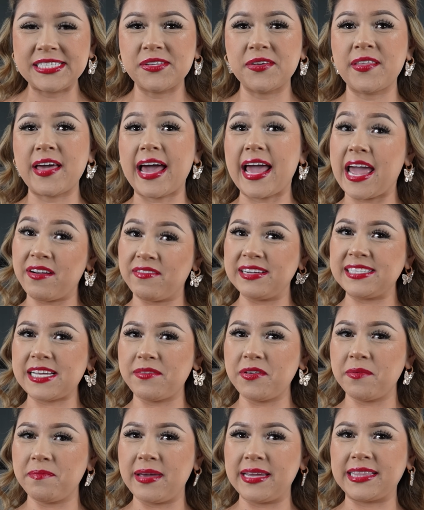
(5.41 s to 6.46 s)
so that every time
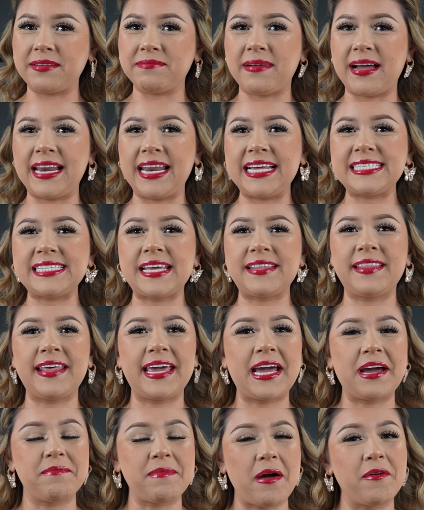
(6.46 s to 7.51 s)
you make tamales, they
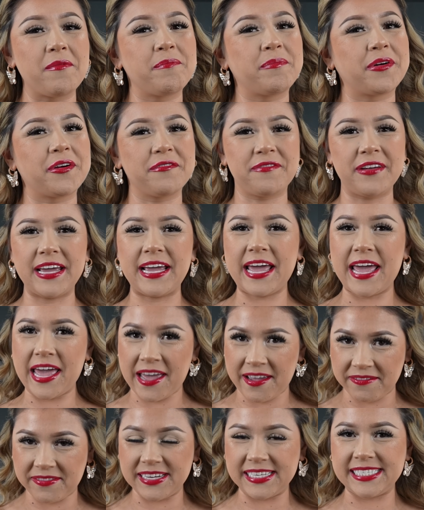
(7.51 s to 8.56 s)
come out perfect
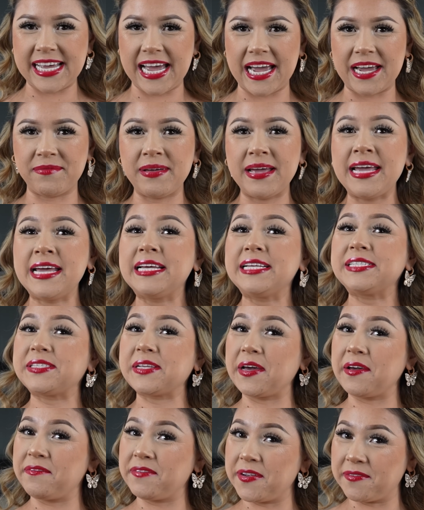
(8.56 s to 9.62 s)
every time. So
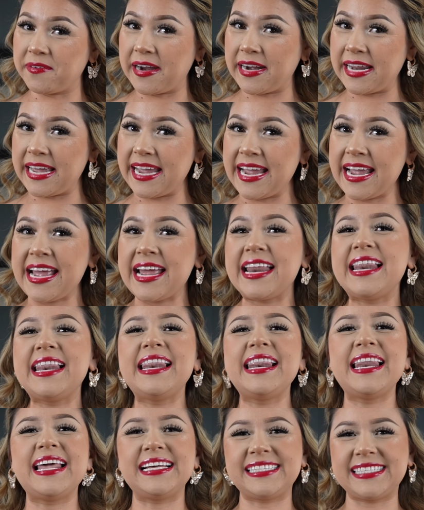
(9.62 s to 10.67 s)
if you're ready,
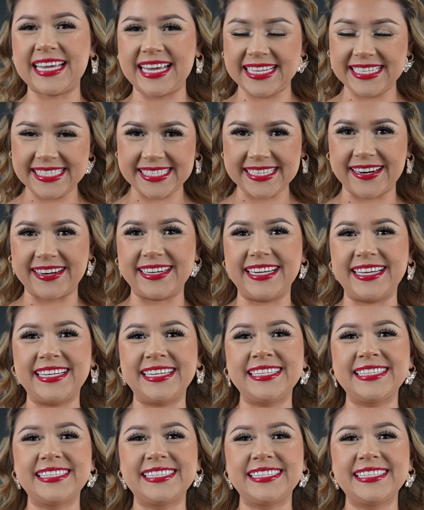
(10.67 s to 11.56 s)
let's get started.